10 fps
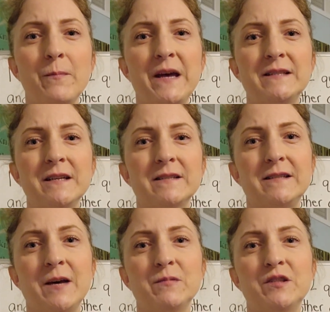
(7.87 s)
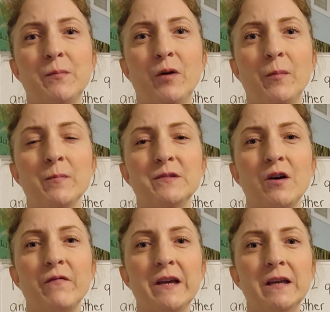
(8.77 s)
basic steps to problem
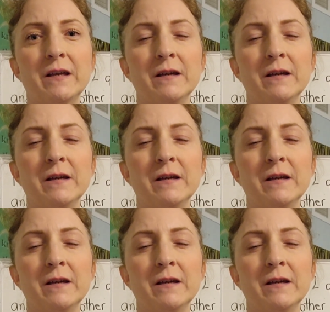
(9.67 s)
solving.